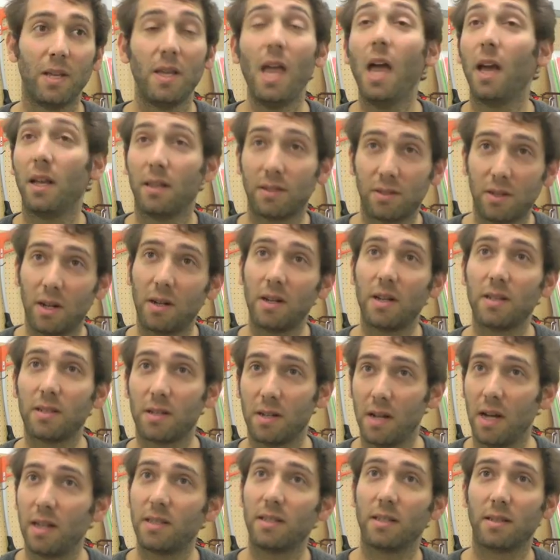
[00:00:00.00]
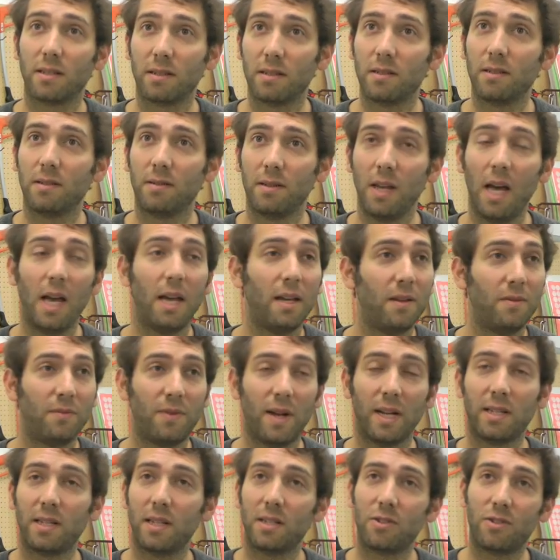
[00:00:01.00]
Yeah, started as an artist. Yeah, in
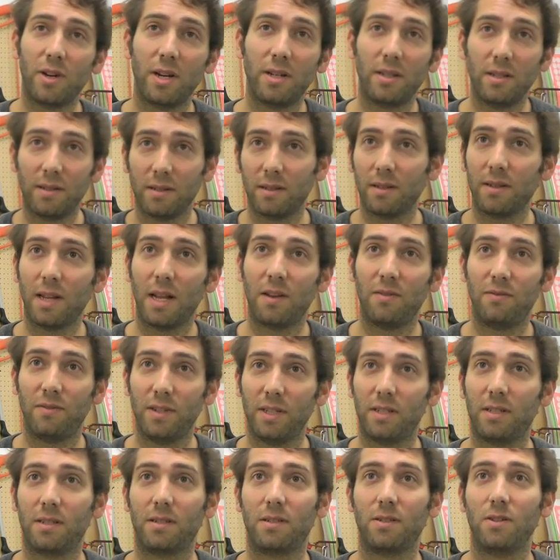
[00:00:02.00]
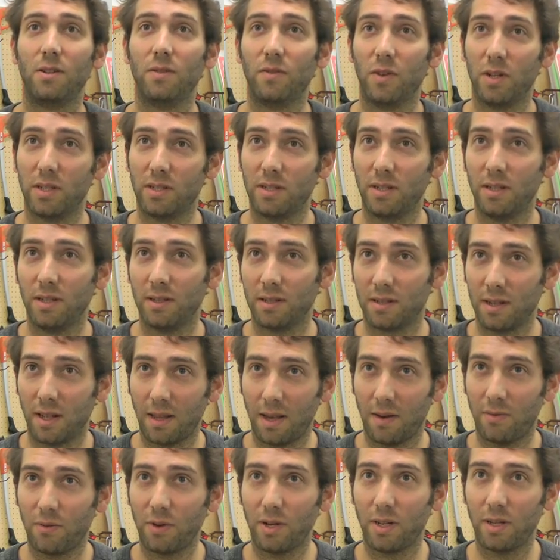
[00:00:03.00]
fact I was trained at Wits University in South
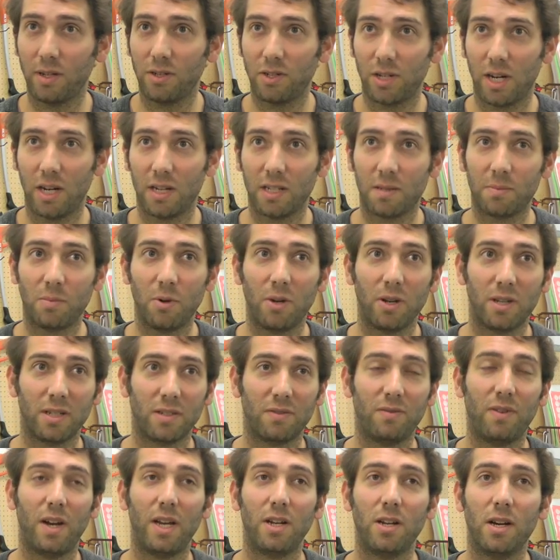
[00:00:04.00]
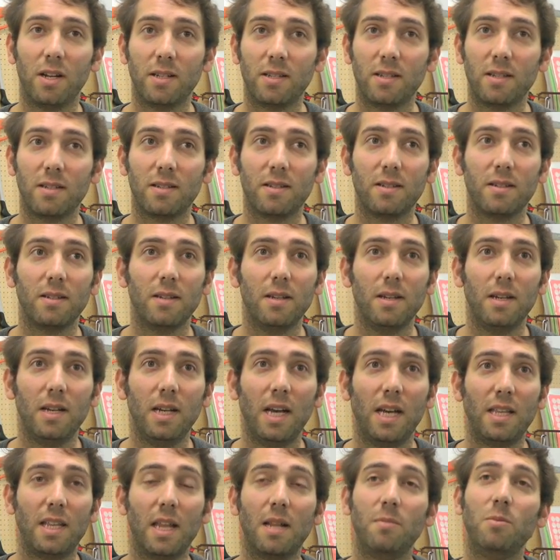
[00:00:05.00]
Africa in Johannesburg as a fine artist,
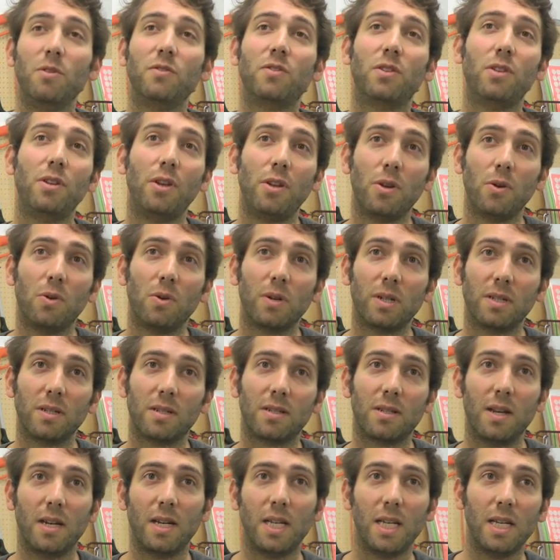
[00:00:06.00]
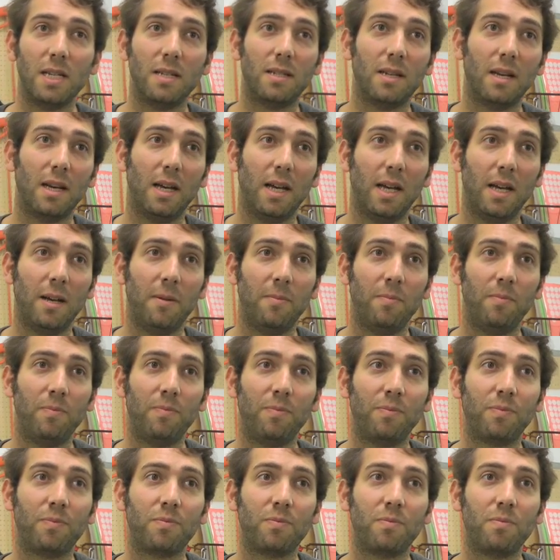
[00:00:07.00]
and then I moved to New York and studied
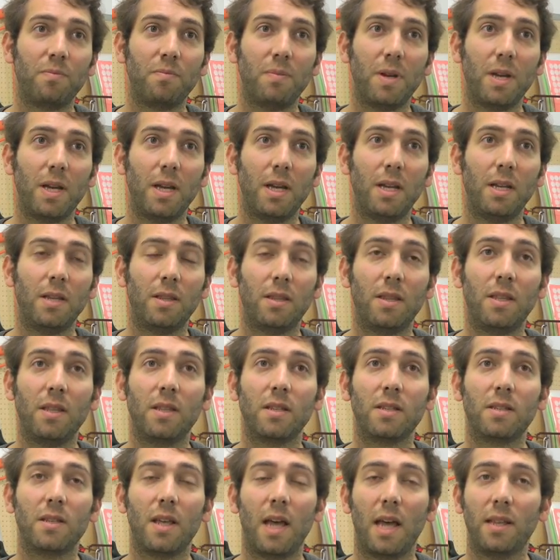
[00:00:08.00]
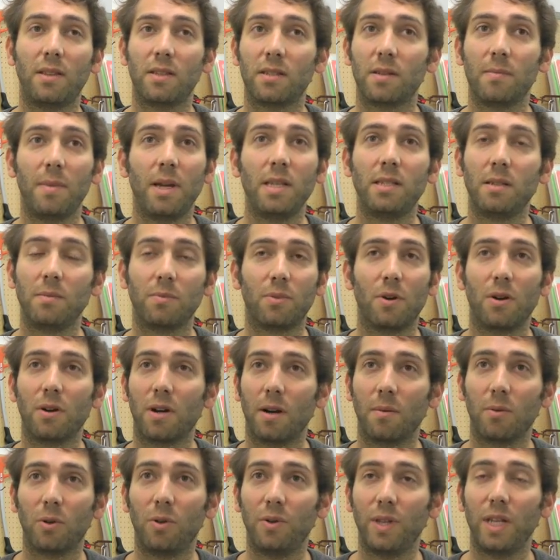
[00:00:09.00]
at this amazing
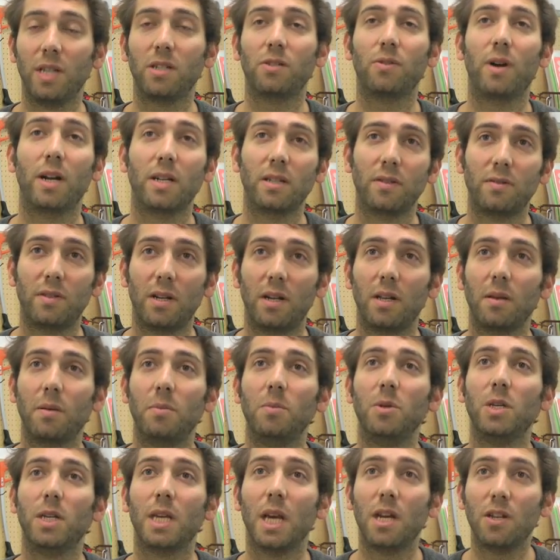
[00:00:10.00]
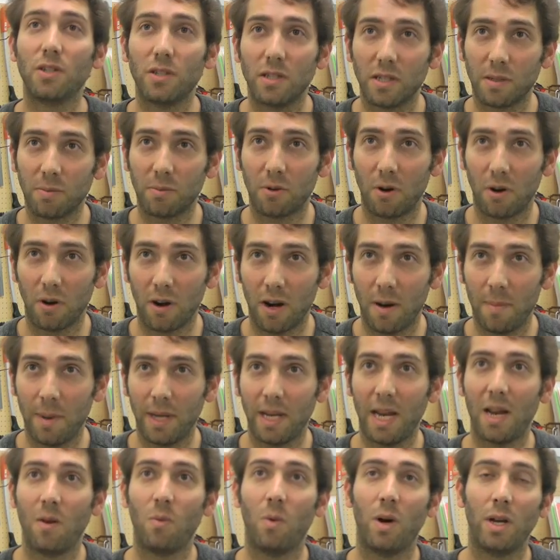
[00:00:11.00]
program called Interactive Telecommunications Program
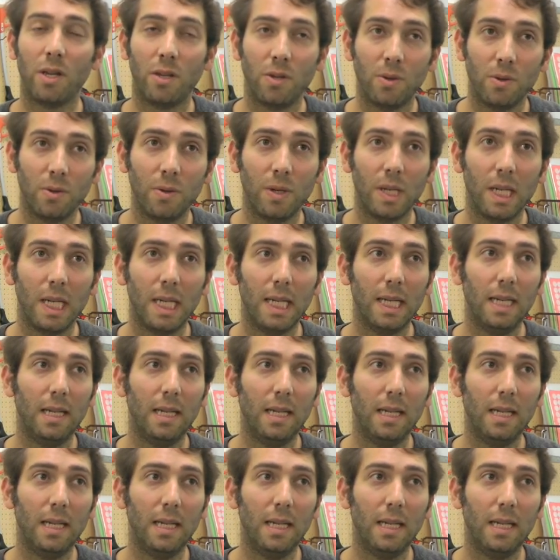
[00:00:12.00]
at NYU.